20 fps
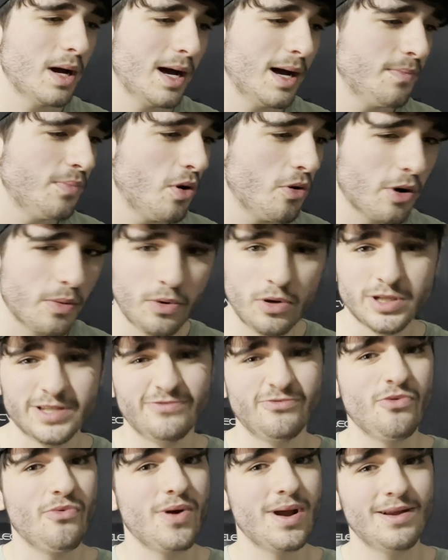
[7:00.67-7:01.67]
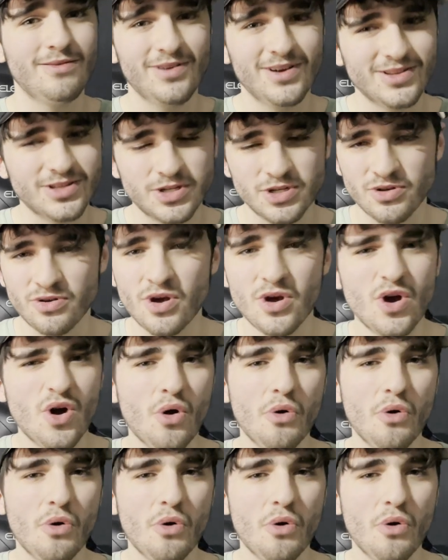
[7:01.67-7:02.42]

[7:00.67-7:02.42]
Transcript: uh, Pokeballs if you really want to,